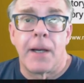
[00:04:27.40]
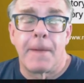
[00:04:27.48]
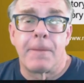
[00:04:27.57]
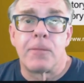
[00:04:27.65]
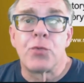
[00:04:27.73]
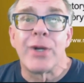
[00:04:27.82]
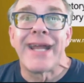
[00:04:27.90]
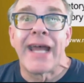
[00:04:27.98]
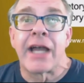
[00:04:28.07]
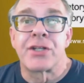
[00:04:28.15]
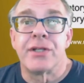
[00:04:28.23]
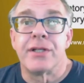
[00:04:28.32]

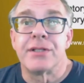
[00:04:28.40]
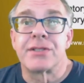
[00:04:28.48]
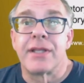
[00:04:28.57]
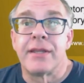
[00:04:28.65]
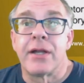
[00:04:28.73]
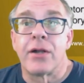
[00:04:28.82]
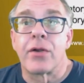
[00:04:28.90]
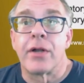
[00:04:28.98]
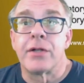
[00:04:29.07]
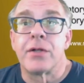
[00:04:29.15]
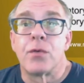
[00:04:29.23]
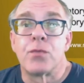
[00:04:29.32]
reactions that are going
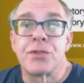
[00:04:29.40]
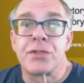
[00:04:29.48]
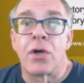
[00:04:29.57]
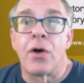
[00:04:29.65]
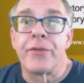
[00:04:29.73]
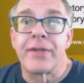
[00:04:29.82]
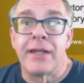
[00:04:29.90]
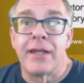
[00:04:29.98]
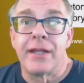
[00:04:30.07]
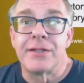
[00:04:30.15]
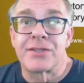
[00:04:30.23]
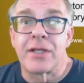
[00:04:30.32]
to result
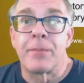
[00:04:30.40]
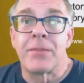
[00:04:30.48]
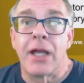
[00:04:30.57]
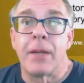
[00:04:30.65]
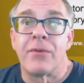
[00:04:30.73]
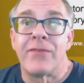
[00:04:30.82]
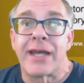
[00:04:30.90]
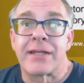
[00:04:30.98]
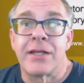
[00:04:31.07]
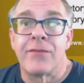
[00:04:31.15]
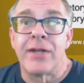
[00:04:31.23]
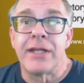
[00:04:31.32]
in some type of
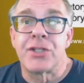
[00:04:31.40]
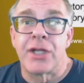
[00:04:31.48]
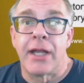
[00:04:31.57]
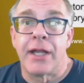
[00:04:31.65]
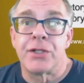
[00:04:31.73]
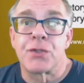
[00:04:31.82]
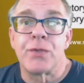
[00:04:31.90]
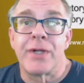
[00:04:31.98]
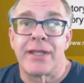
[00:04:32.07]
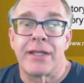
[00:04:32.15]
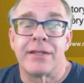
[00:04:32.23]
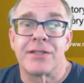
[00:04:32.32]
activity change
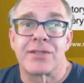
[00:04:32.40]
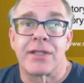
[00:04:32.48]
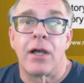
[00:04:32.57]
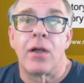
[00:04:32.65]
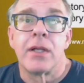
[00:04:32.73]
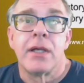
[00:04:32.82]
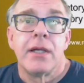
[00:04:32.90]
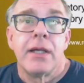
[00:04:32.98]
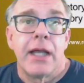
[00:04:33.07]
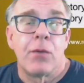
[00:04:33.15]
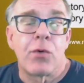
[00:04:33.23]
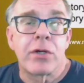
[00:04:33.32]
within the cell.
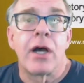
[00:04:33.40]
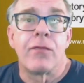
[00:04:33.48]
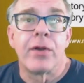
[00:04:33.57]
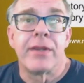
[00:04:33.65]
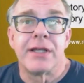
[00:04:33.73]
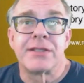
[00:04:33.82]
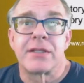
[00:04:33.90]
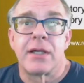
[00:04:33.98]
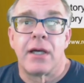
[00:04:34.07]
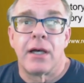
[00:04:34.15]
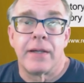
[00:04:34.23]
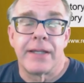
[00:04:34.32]
And we'll cover this
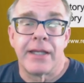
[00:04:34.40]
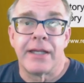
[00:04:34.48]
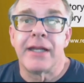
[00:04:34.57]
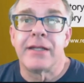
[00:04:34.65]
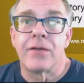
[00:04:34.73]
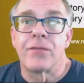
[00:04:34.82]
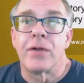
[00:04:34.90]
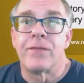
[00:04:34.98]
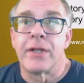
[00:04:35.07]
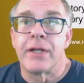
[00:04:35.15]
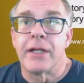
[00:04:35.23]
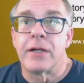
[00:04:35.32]
in a different
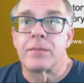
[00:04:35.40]
video.